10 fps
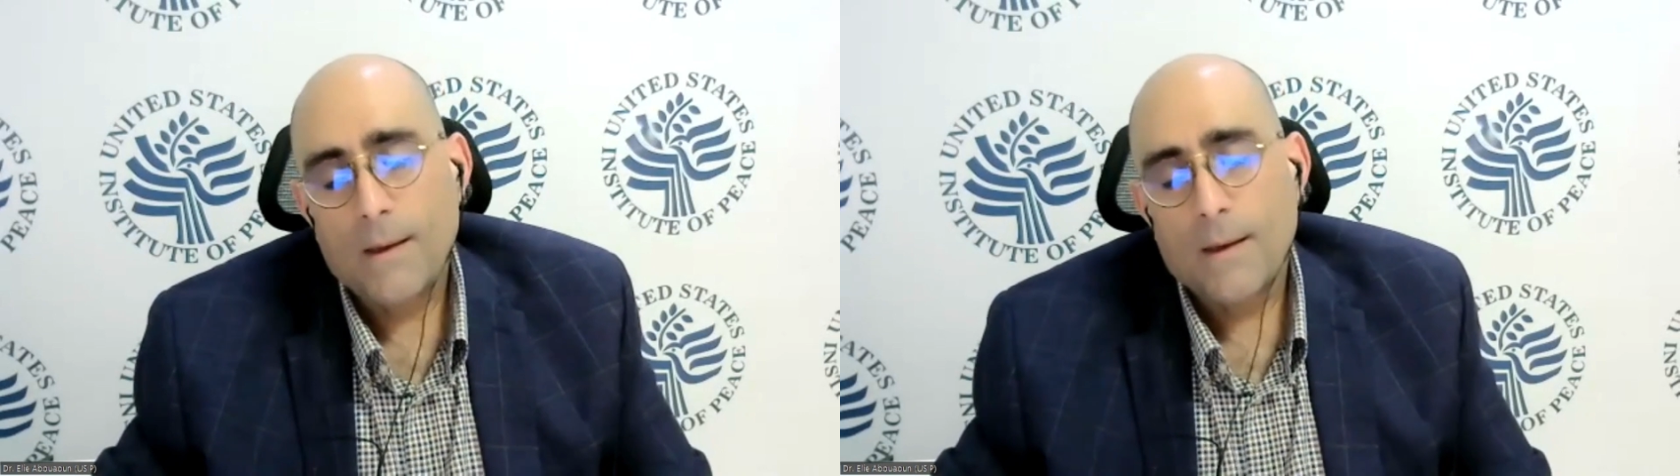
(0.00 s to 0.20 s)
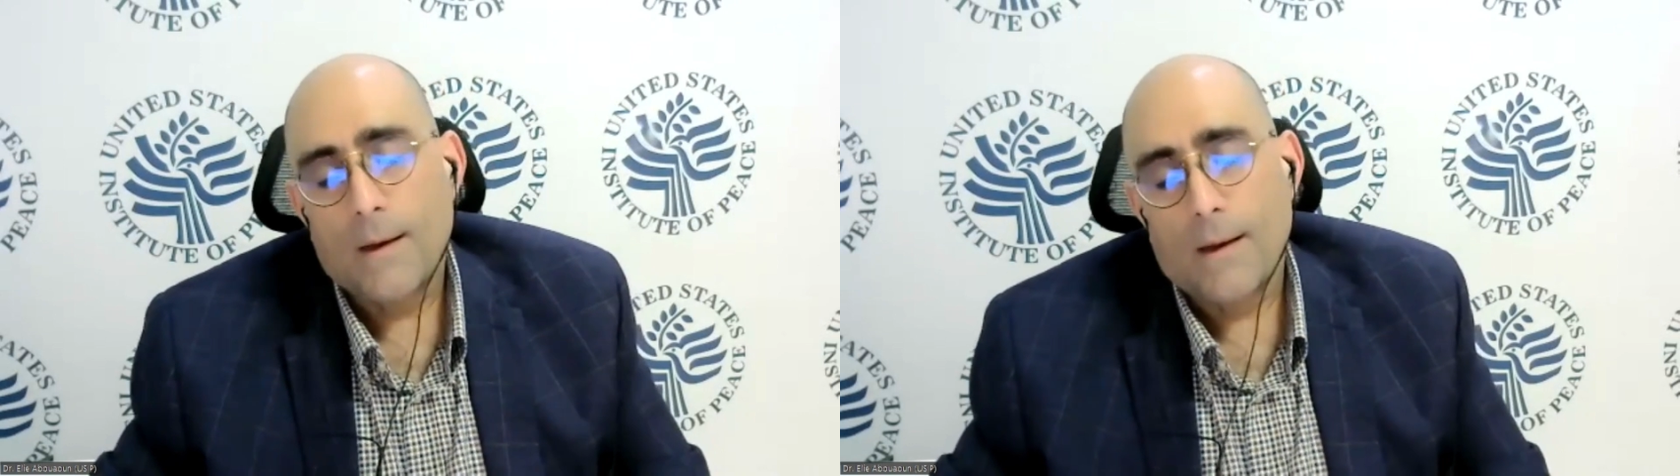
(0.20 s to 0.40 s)

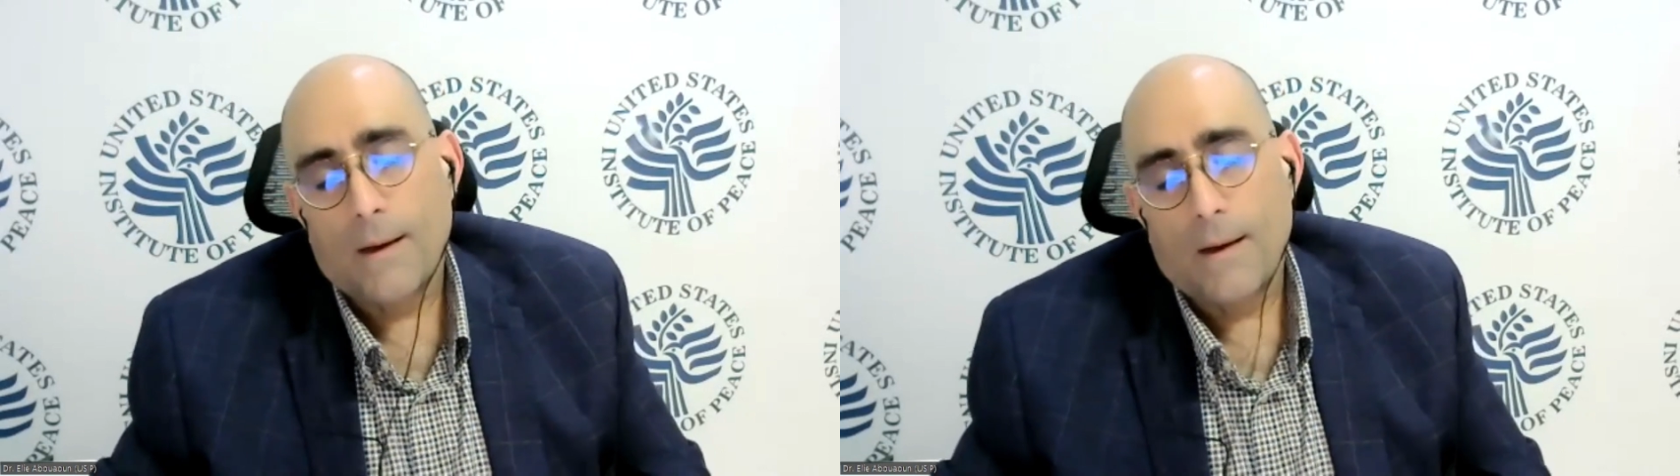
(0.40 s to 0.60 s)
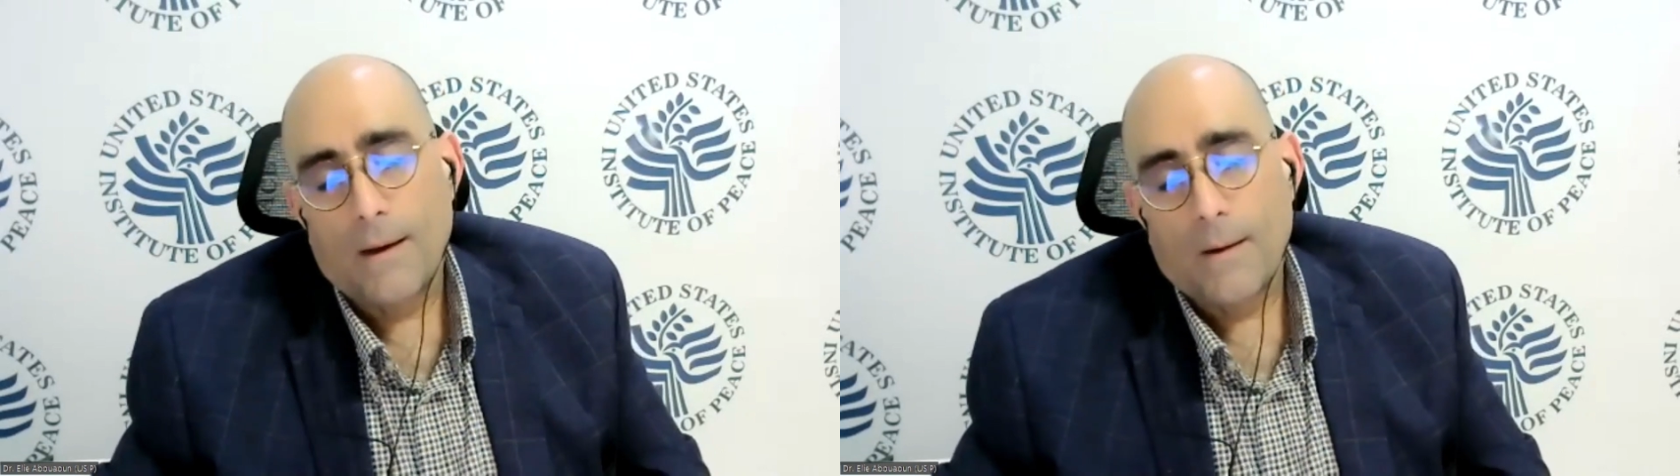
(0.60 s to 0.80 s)

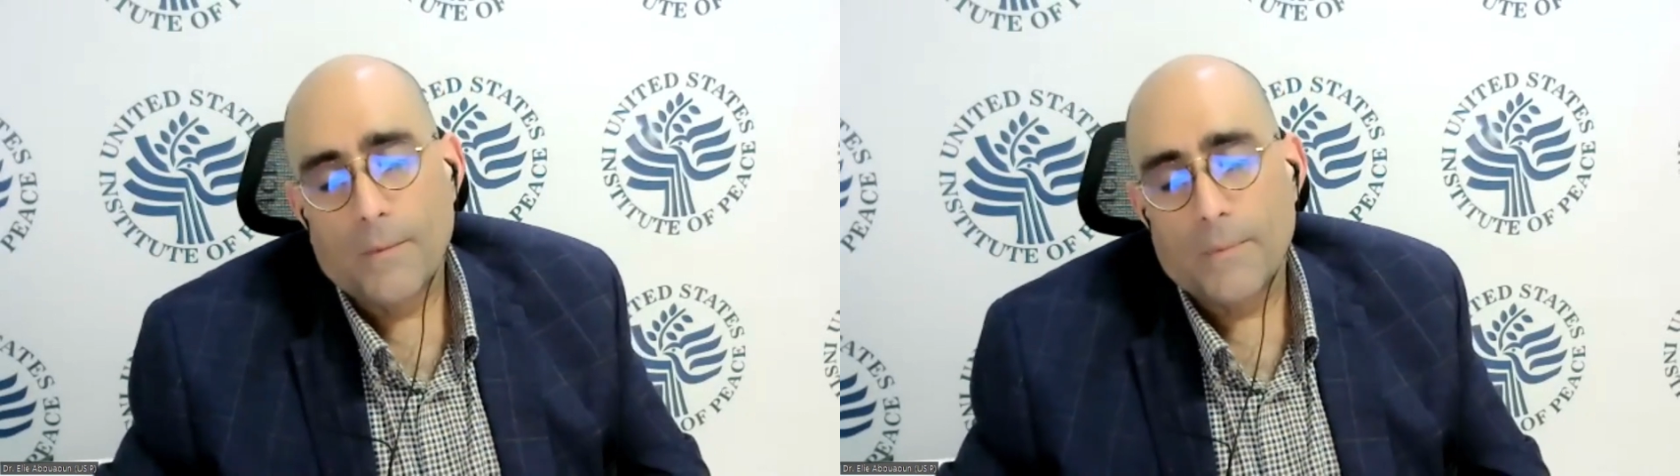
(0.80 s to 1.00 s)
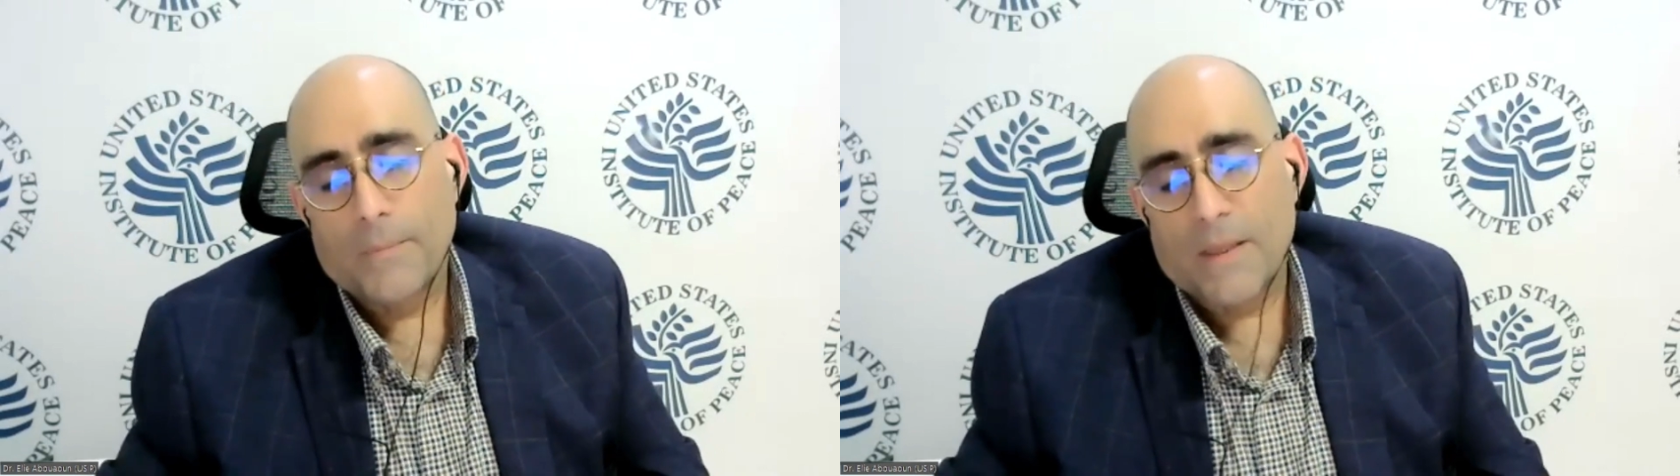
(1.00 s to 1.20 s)

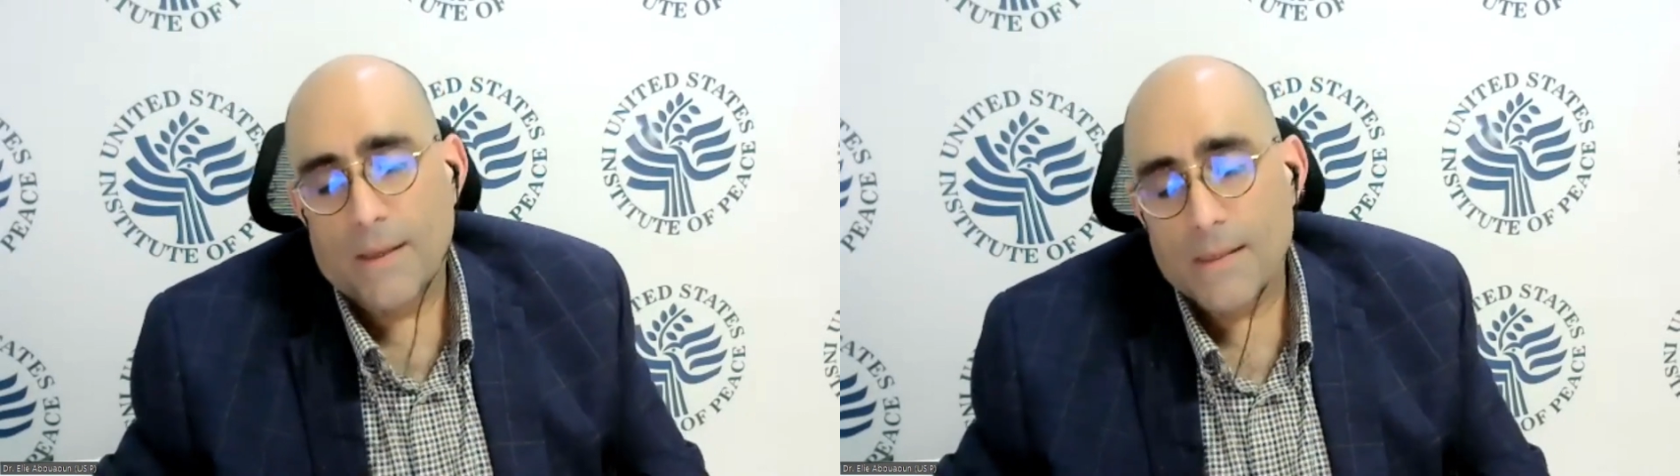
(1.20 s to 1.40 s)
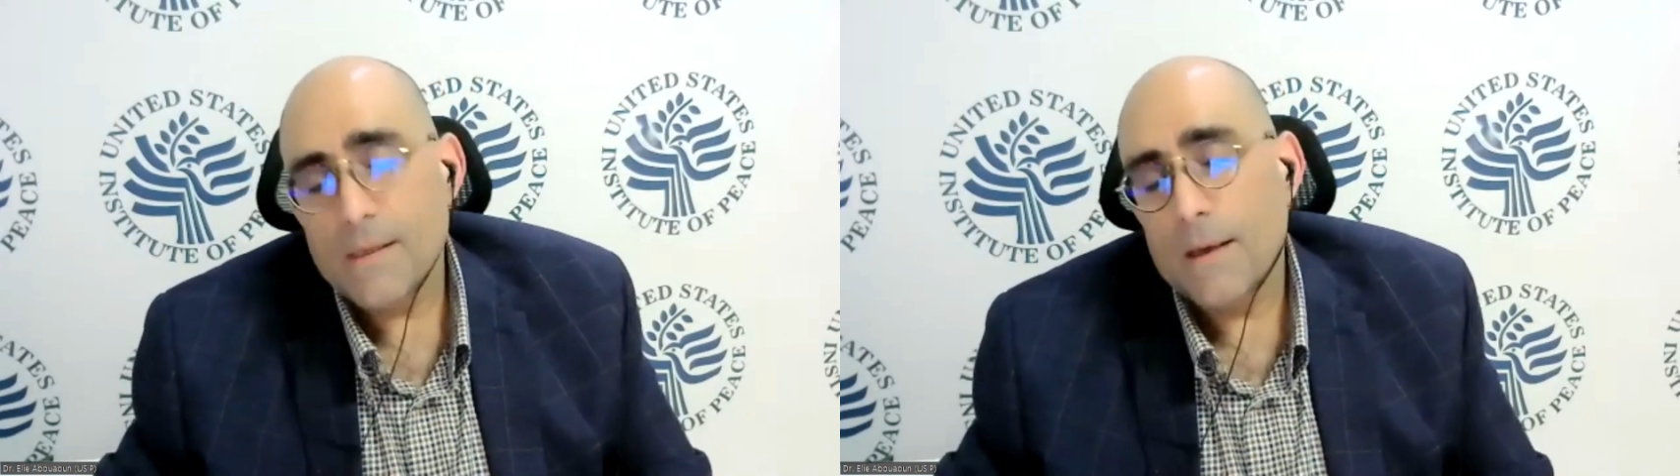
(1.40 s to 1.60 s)
But
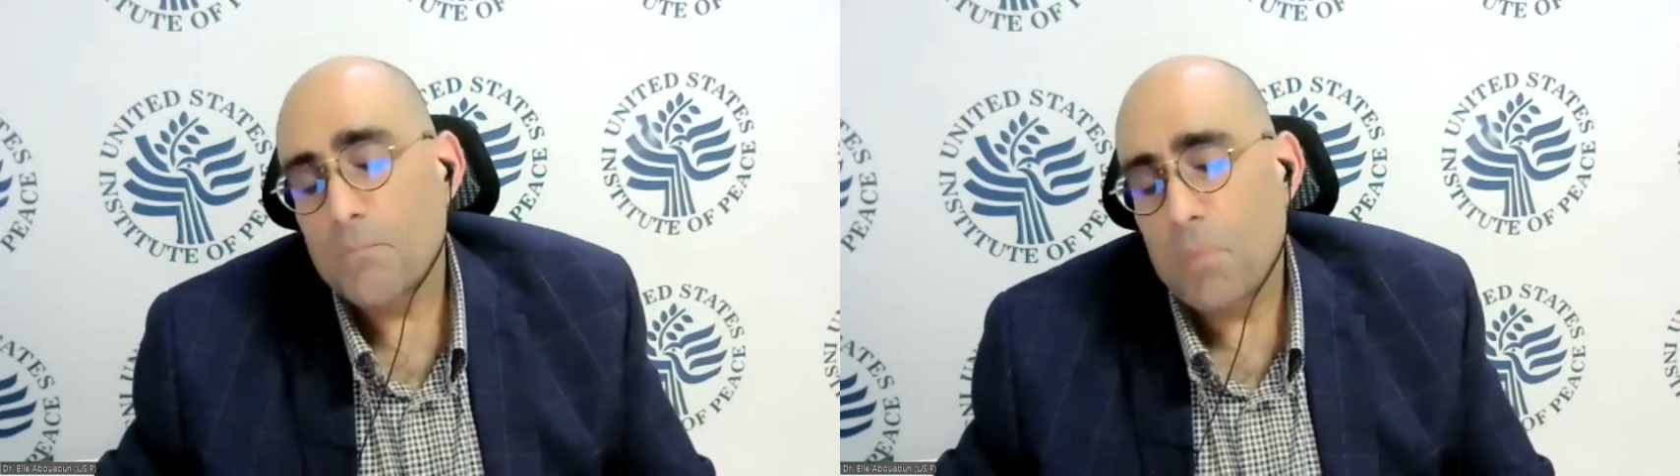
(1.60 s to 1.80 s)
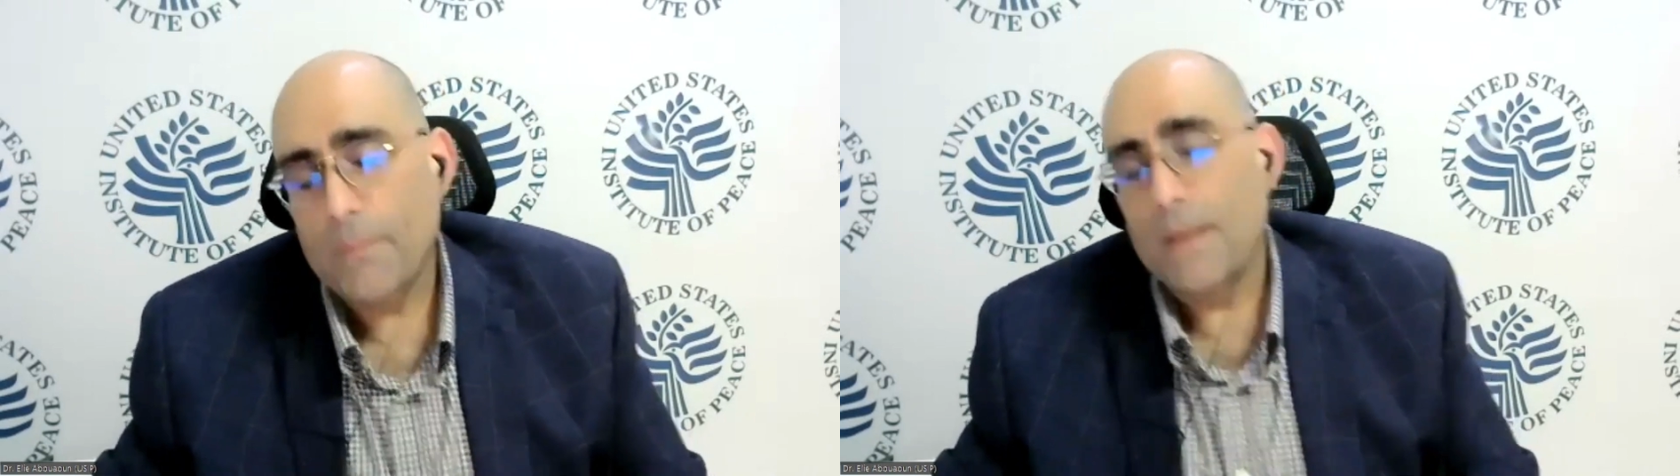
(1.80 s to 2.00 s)

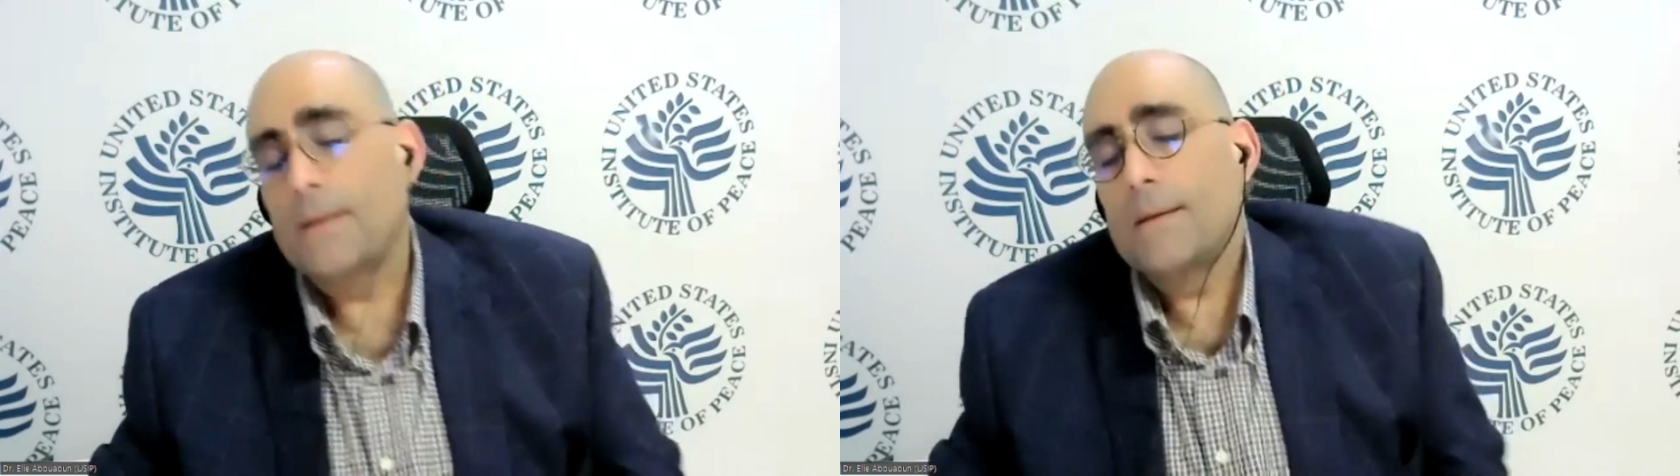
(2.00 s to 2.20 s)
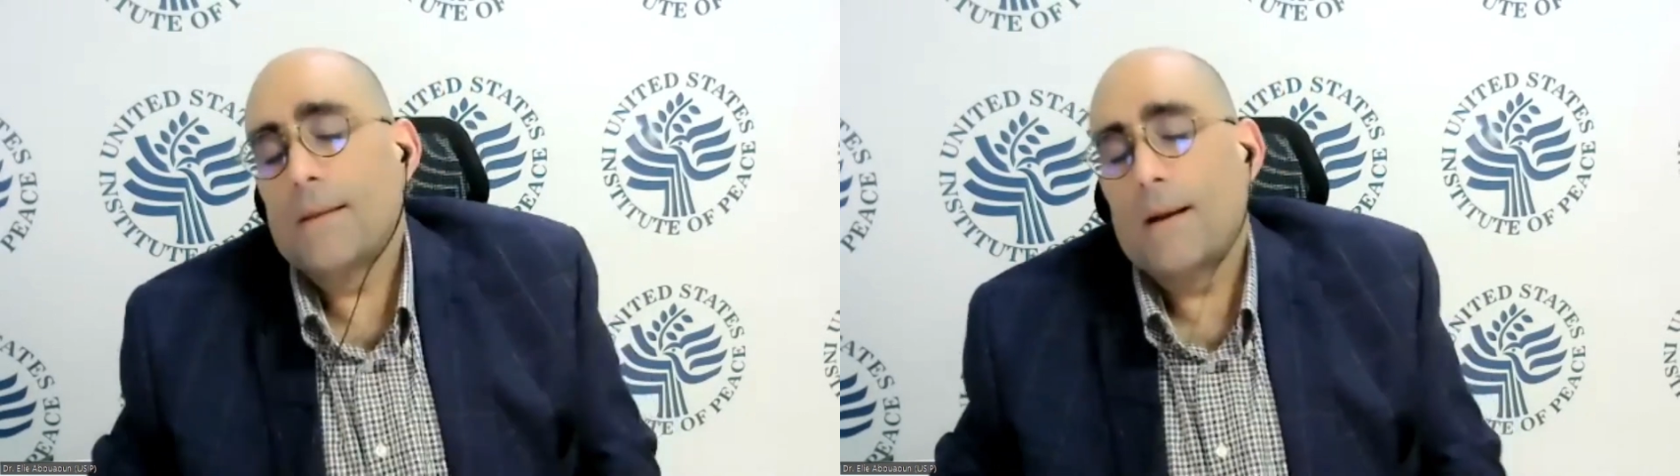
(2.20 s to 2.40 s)

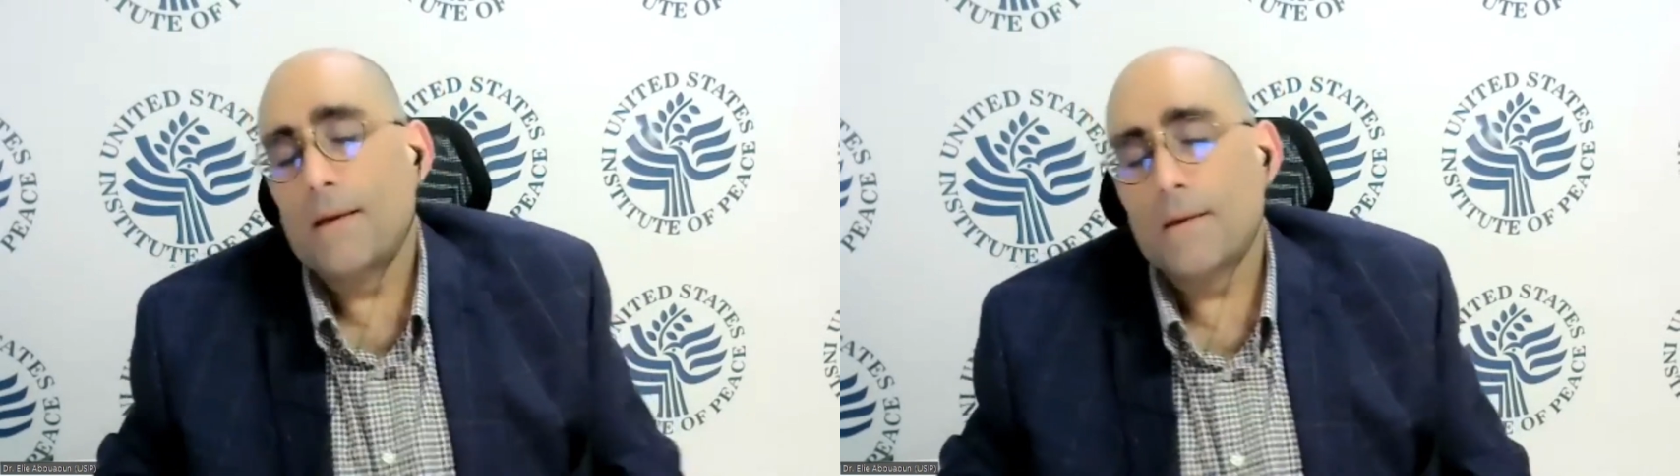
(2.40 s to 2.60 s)
there are